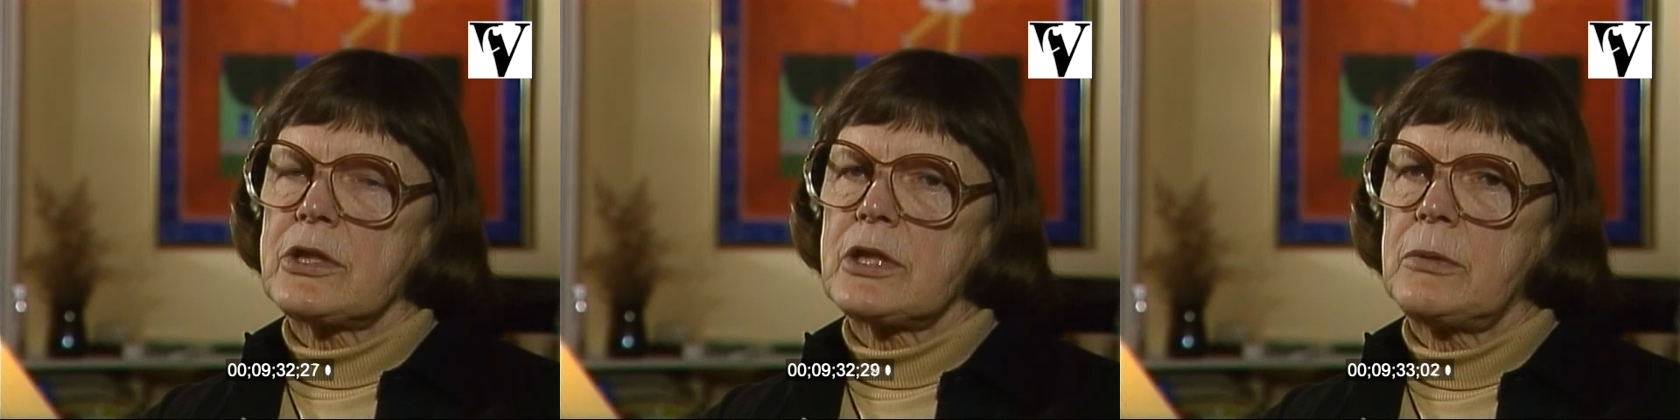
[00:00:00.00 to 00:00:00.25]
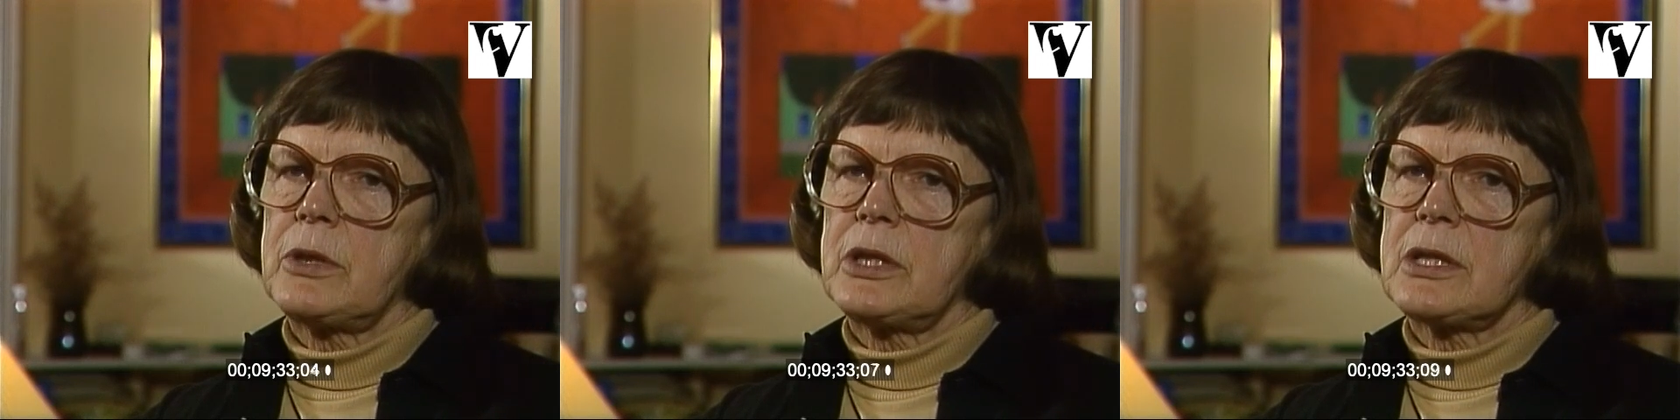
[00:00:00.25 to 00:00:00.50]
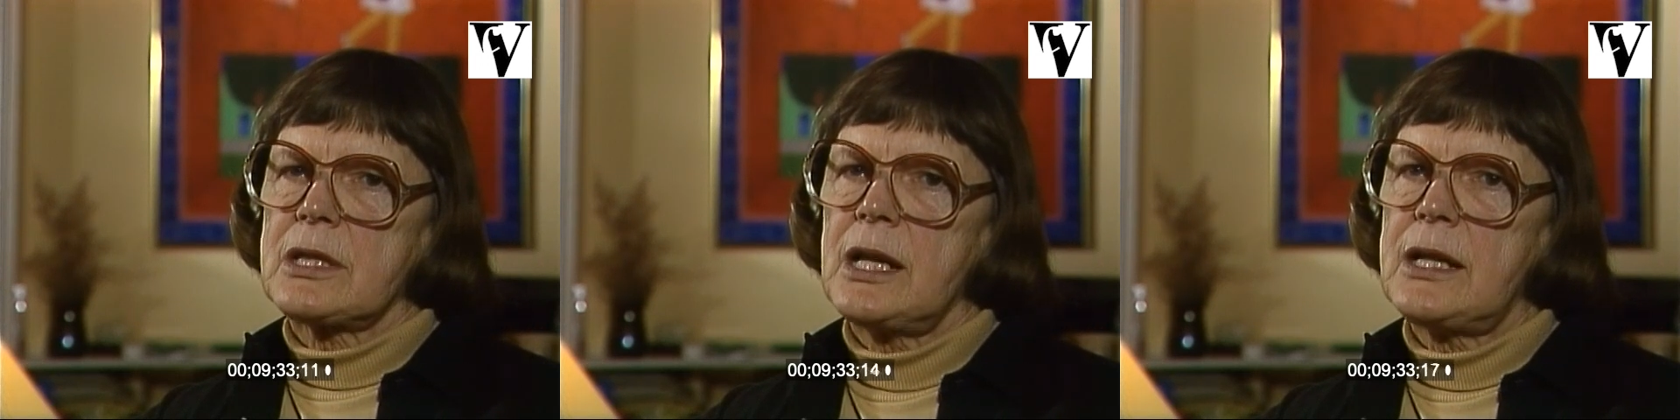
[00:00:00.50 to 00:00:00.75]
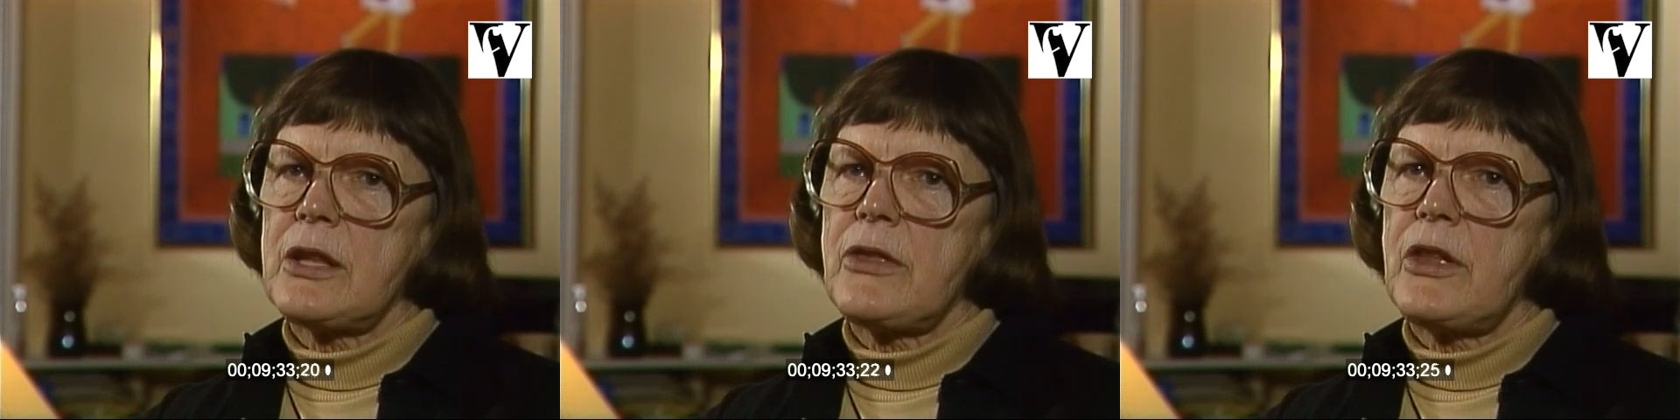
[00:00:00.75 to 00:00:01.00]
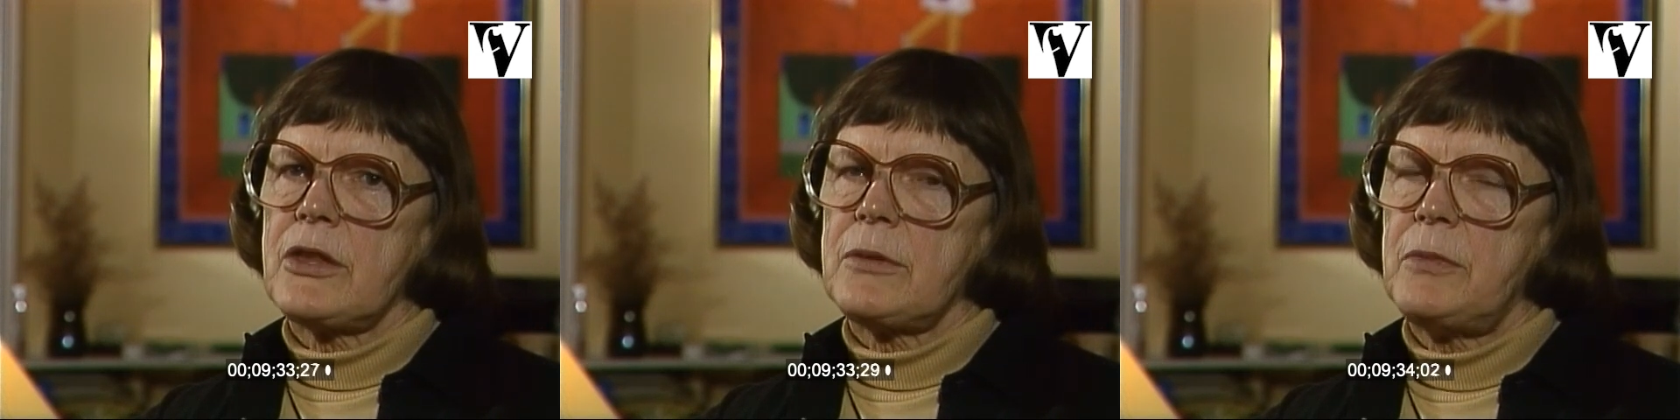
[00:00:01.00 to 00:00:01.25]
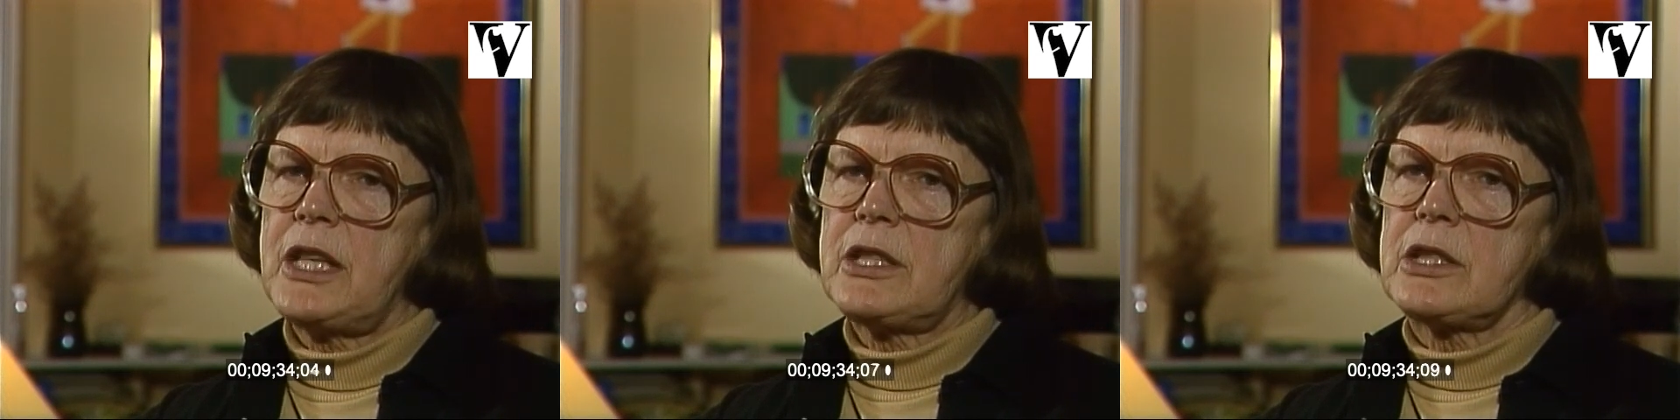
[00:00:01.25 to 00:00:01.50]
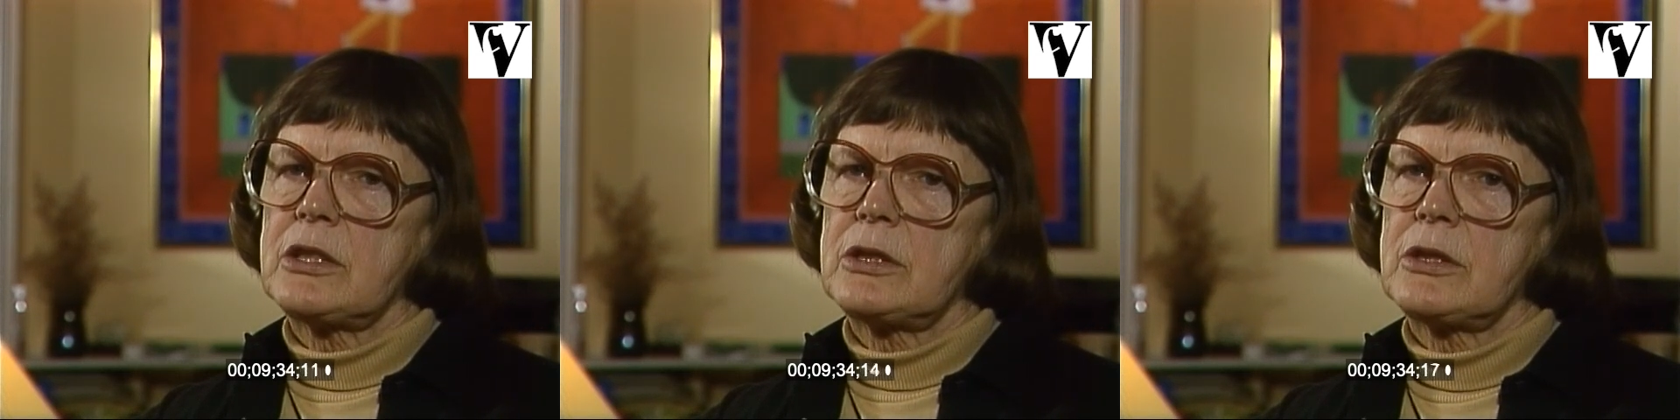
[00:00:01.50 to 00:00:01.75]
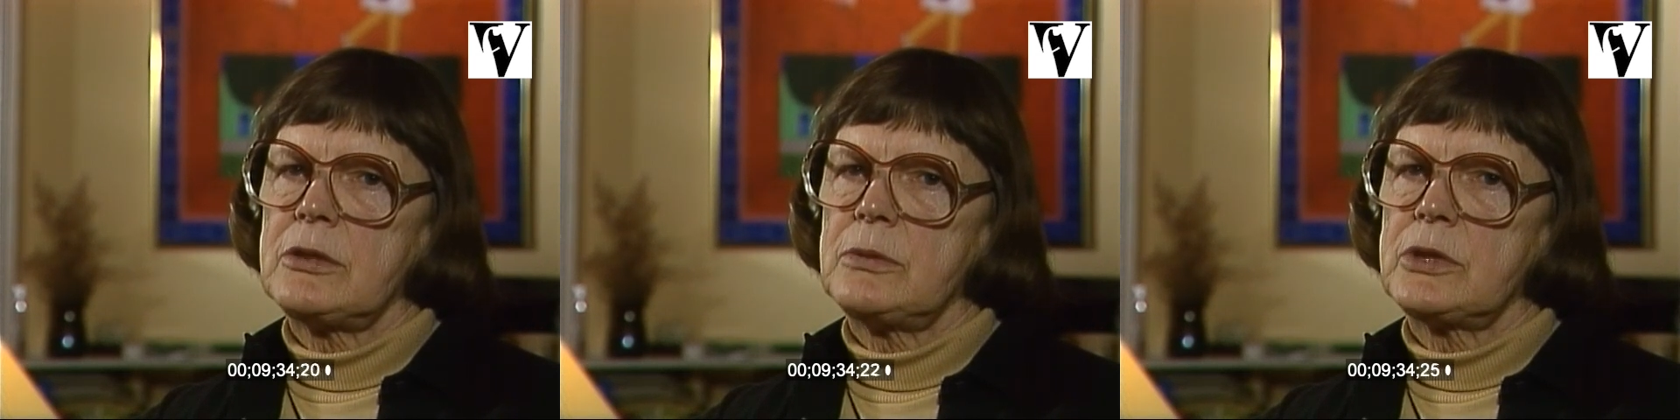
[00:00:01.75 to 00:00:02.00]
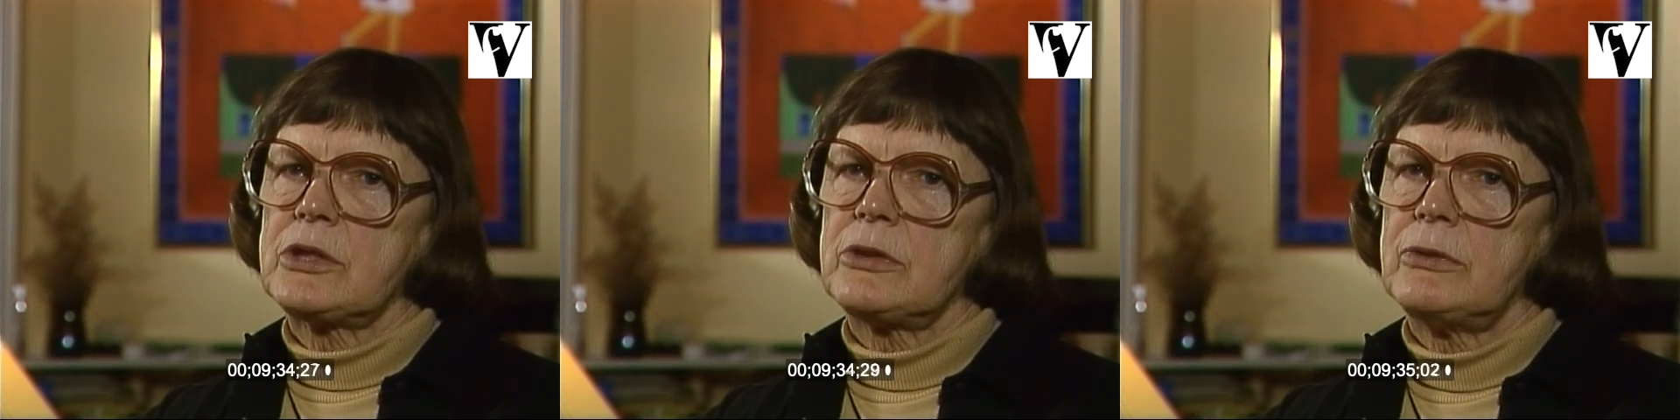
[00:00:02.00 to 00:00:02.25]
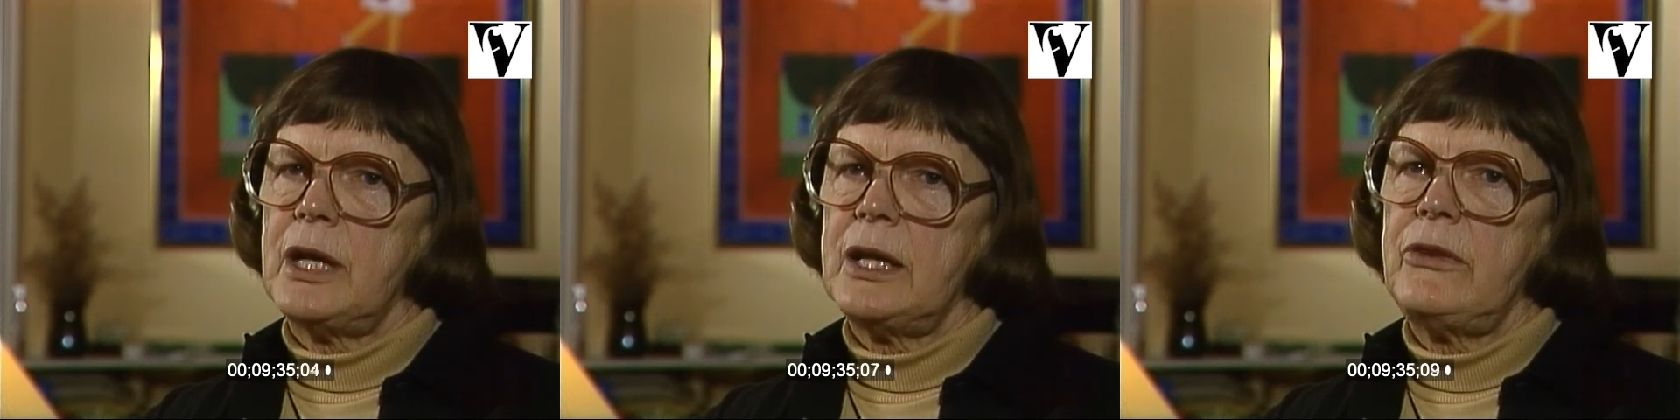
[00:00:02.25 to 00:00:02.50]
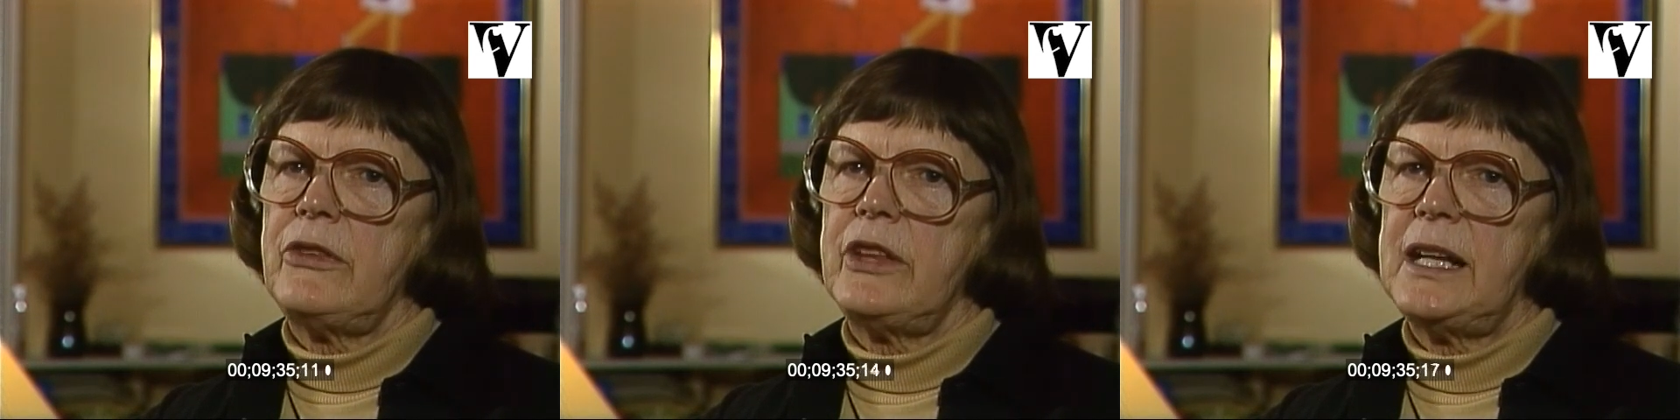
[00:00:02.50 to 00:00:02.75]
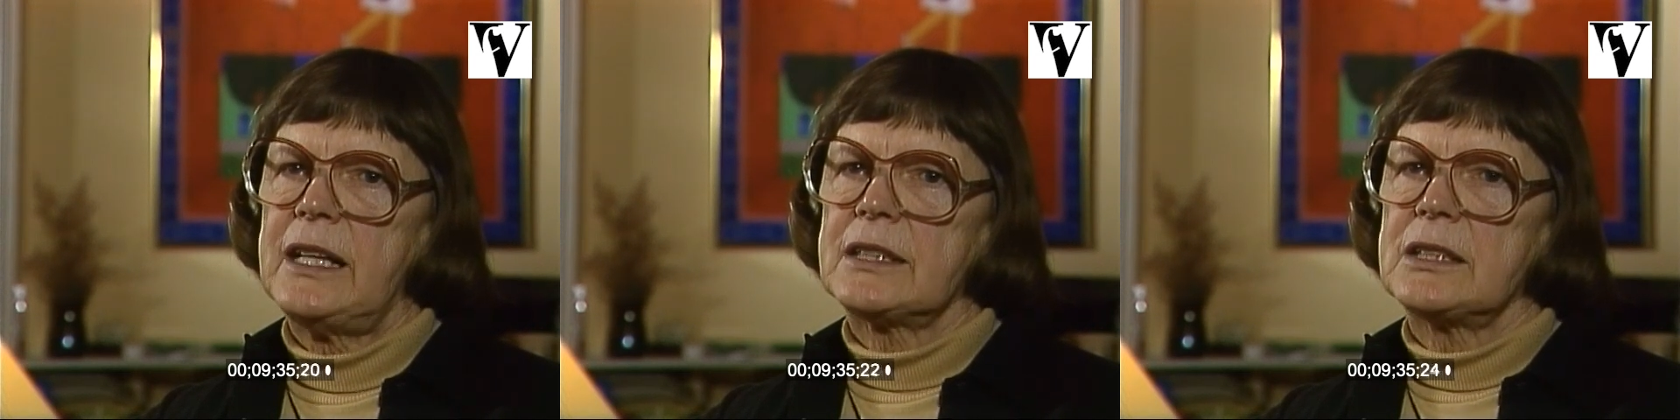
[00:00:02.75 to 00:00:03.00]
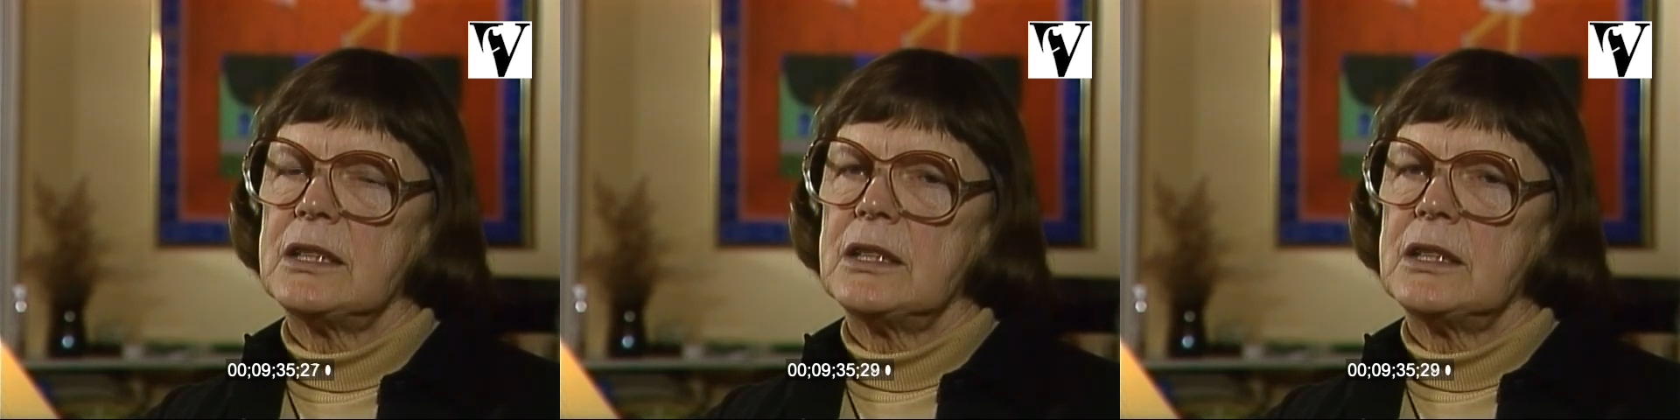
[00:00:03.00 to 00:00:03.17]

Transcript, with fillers: So we decided that the best thing to do was to run that